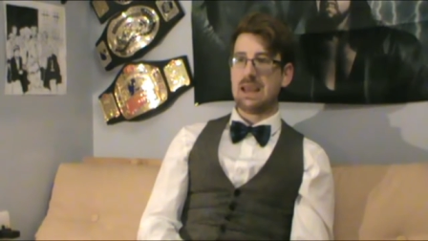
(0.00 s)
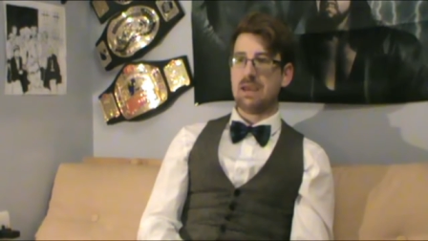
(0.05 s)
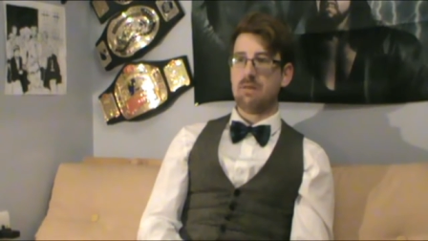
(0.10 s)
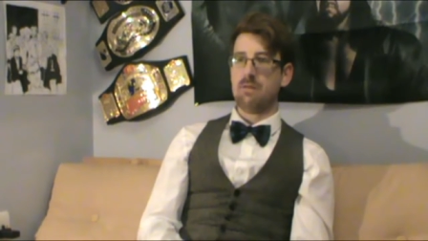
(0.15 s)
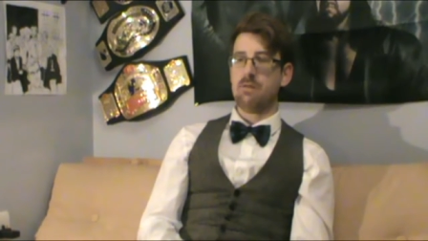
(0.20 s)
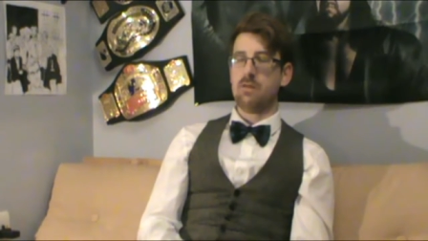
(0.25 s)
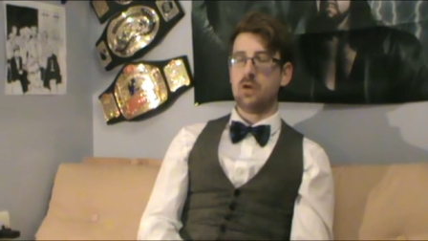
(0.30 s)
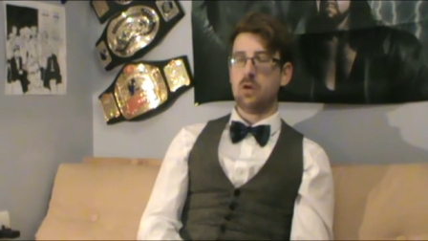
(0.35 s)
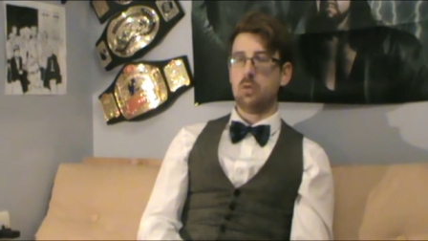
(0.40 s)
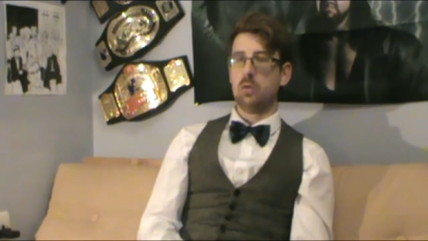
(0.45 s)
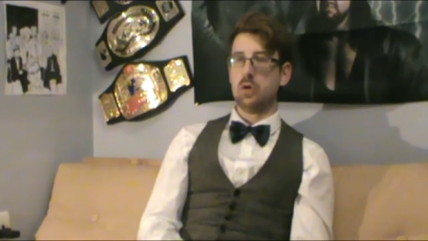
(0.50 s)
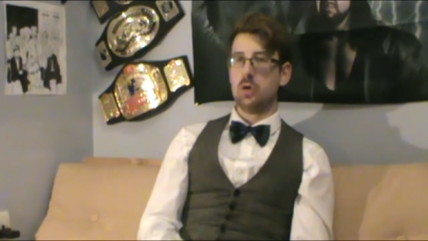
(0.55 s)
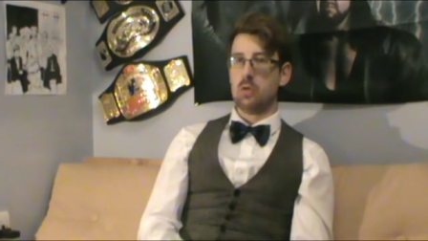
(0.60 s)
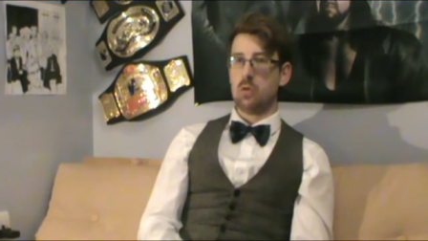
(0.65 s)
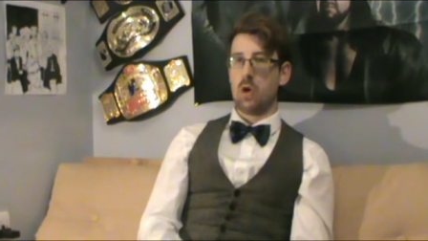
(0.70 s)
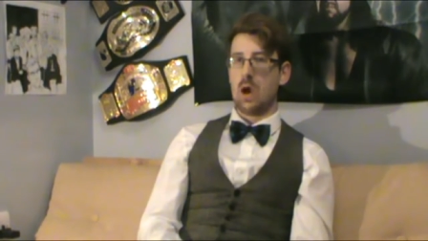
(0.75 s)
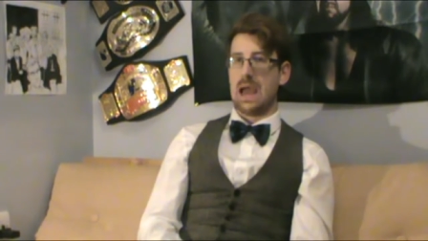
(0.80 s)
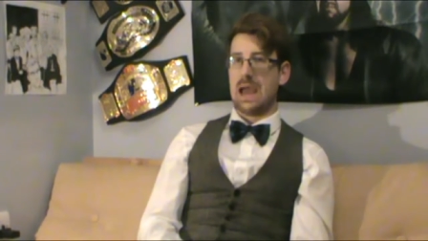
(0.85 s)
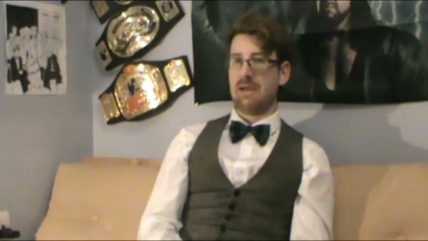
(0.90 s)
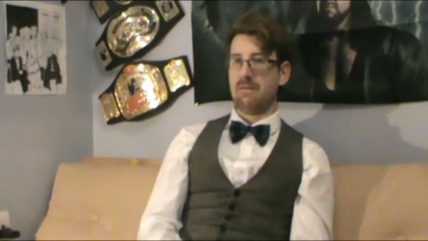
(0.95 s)
if you do
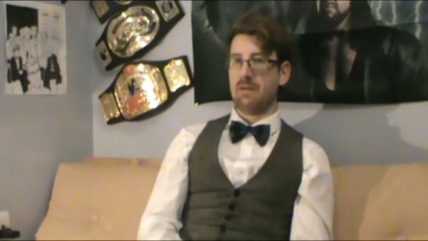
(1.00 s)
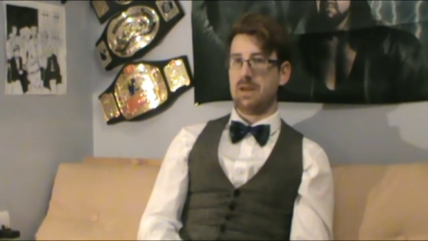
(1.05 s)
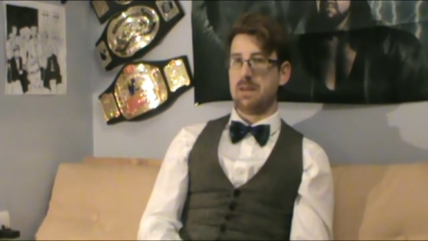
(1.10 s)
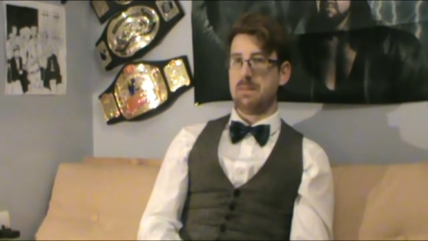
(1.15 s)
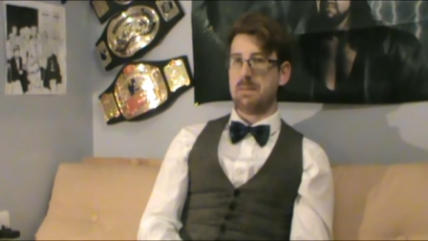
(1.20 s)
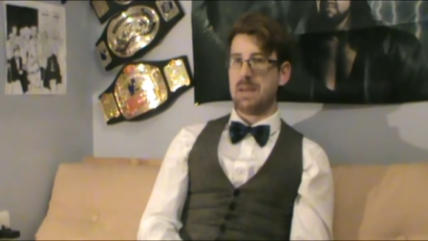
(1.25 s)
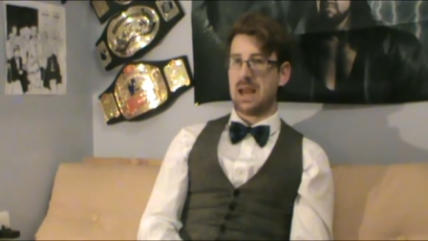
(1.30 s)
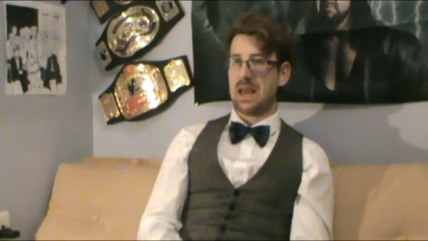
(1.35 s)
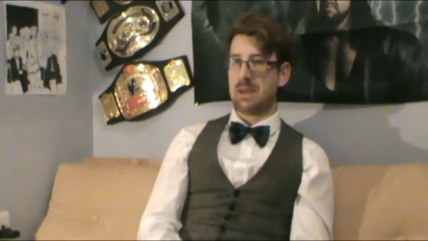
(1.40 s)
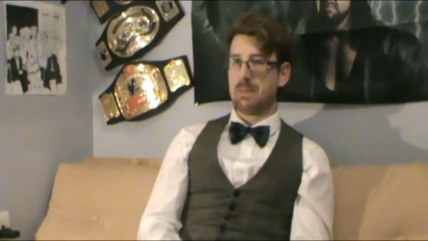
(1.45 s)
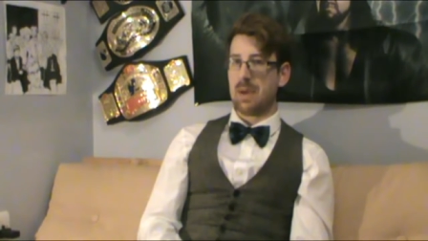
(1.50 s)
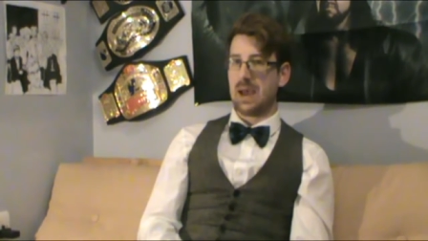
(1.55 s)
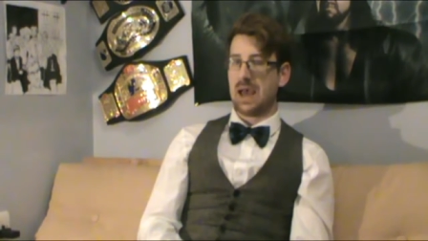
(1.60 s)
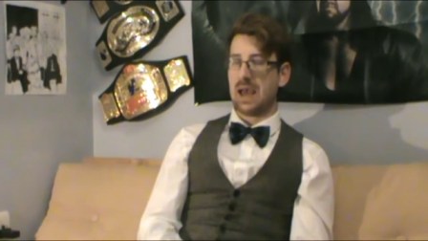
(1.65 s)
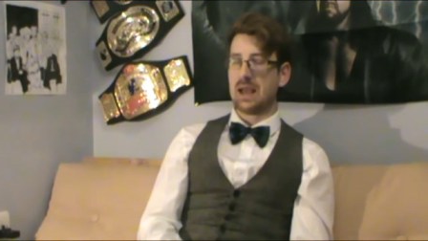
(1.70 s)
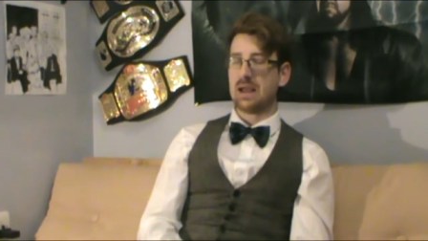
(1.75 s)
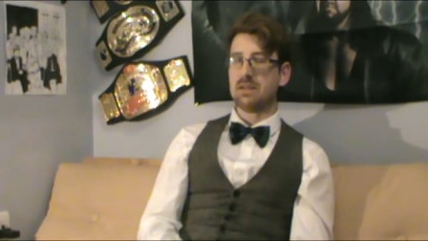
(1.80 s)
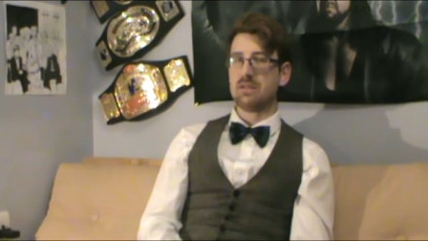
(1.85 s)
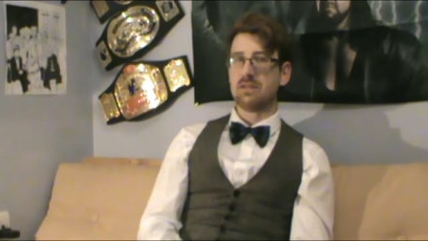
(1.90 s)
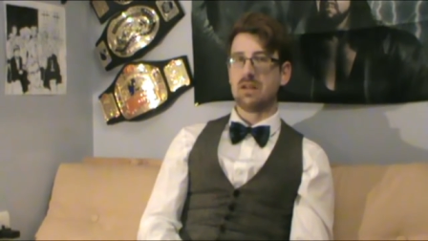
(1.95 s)
not have any
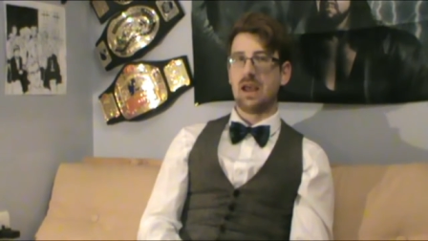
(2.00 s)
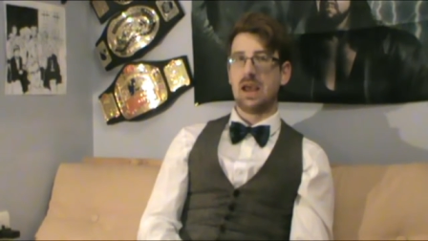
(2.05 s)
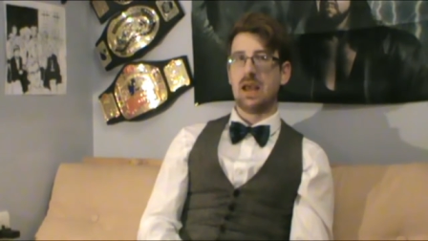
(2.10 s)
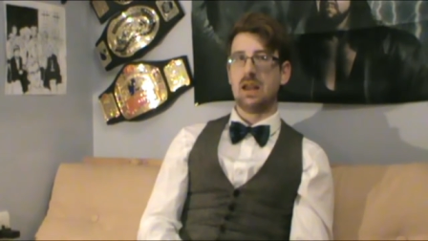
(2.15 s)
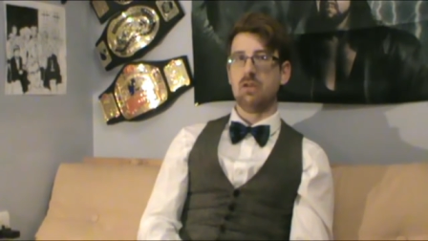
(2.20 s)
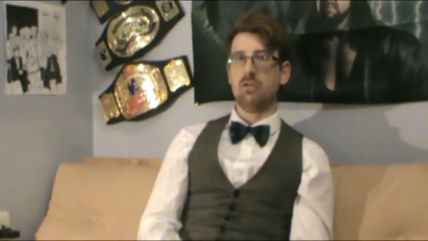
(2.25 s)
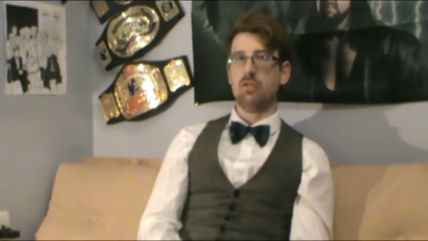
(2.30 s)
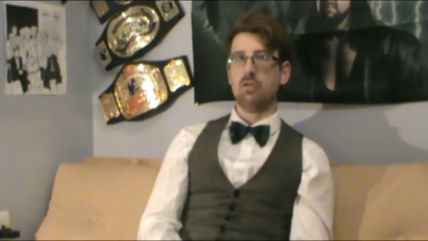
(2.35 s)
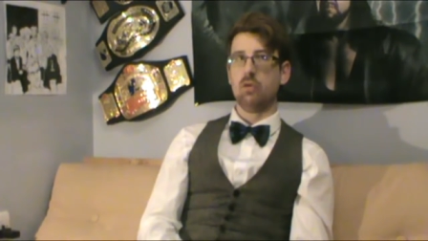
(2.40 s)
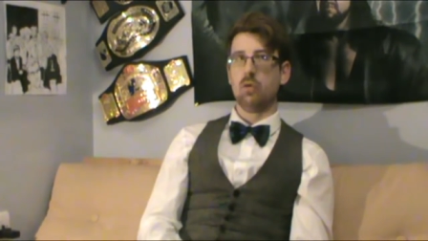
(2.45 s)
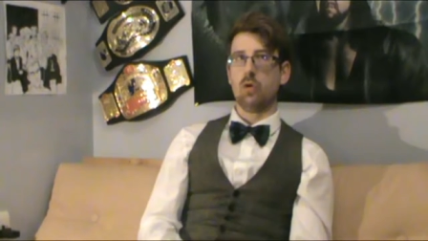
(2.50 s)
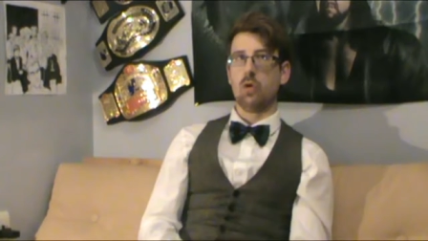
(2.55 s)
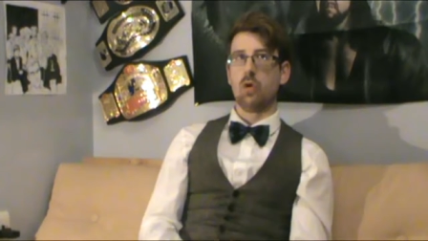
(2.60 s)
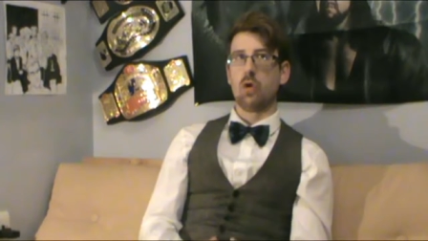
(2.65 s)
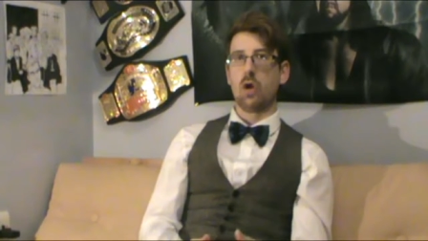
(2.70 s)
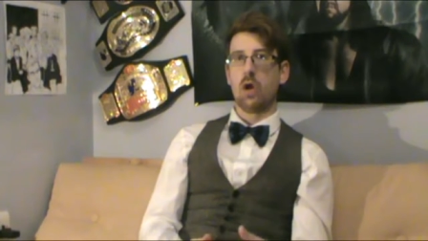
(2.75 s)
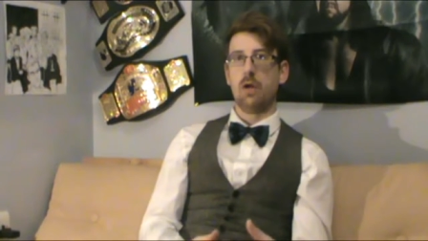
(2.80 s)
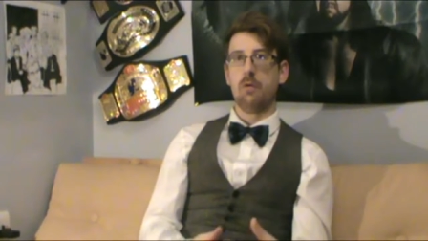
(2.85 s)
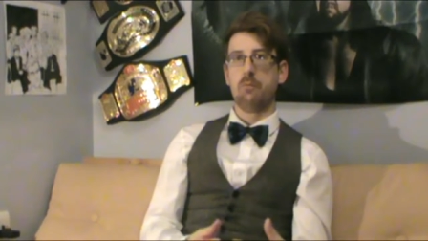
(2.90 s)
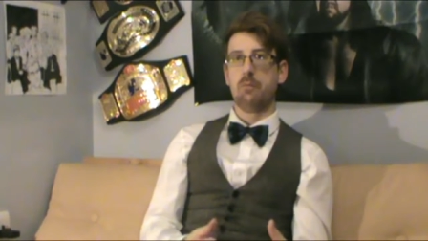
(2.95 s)
medipacks and you're not
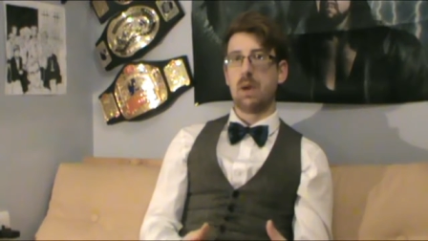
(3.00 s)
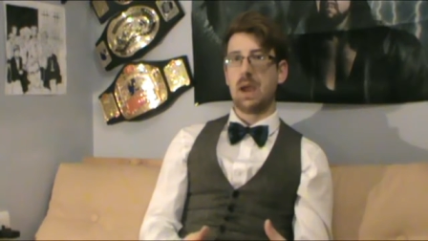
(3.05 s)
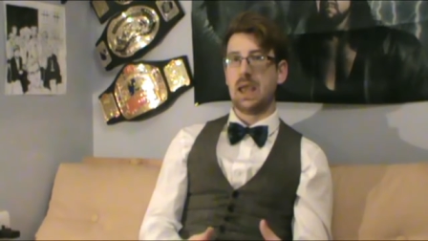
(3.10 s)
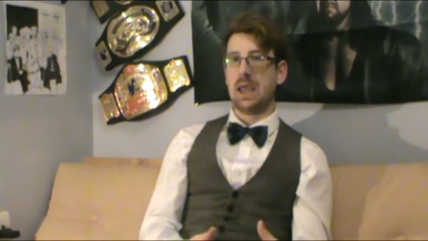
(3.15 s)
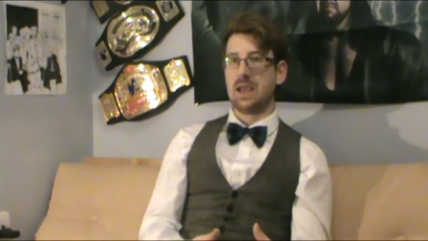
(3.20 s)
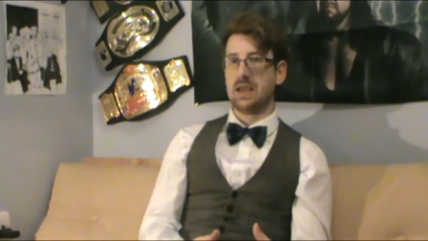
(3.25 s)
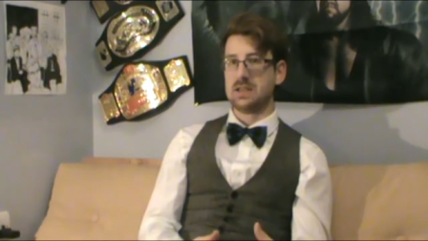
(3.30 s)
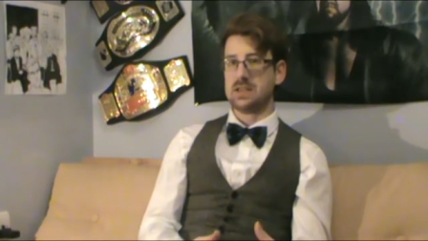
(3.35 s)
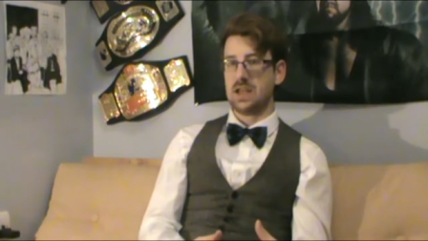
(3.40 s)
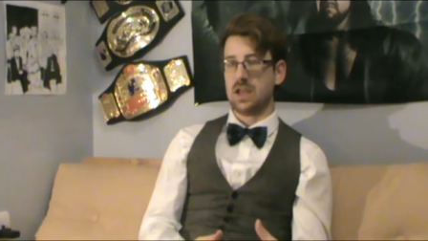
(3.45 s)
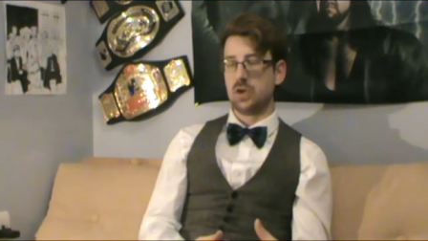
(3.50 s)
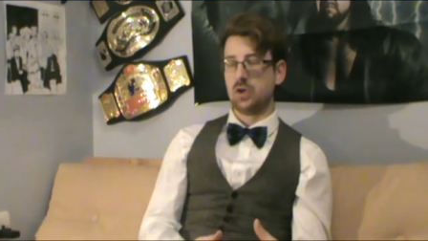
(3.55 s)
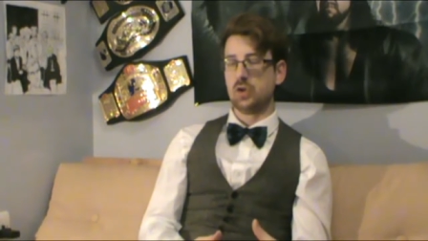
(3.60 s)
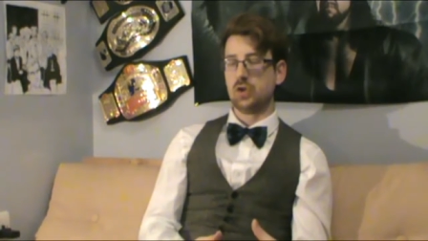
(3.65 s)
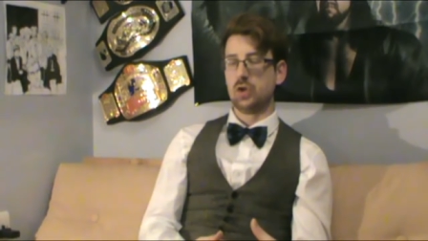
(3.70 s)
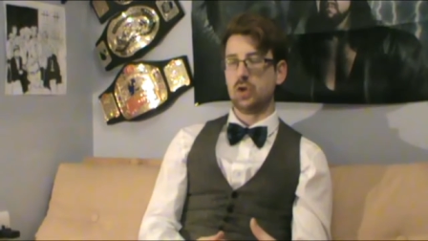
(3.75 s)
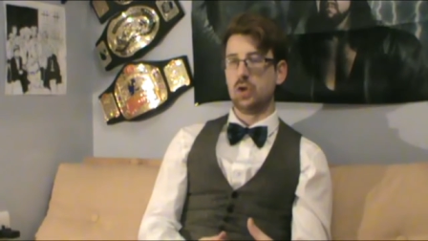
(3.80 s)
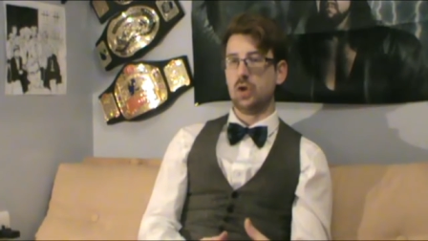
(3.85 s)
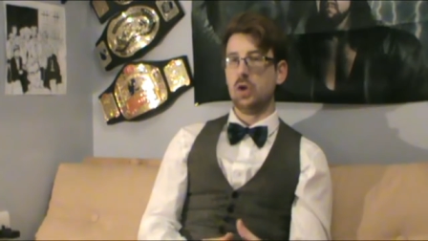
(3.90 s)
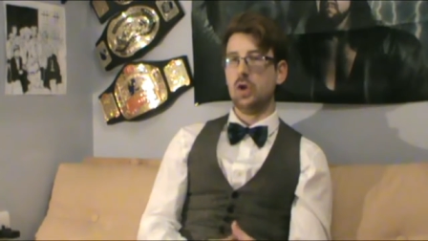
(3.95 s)
kind of paying
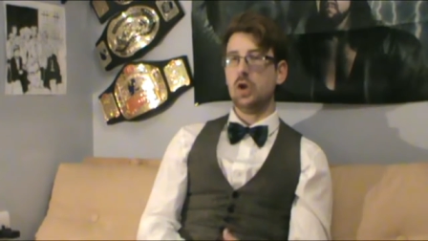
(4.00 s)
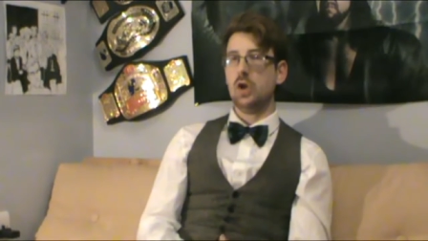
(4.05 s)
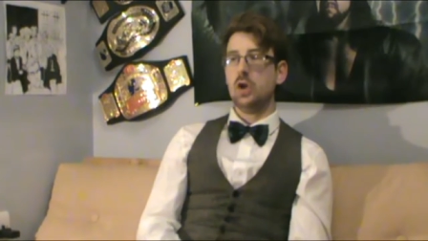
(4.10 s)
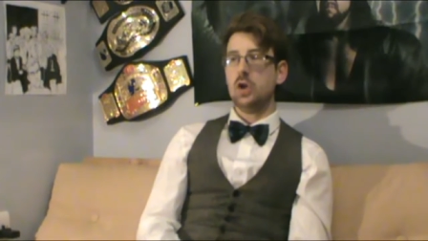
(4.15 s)
attention